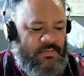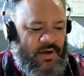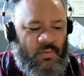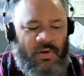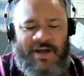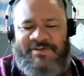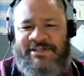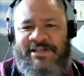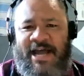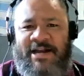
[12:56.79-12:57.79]
My wife's
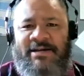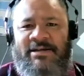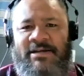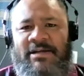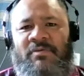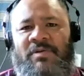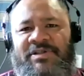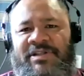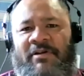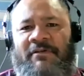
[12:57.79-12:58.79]
son
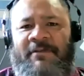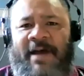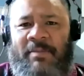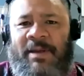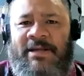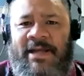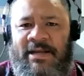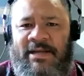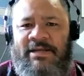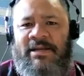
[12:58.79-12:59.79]
was dairy farming
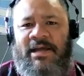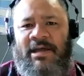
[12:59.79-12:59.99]
down in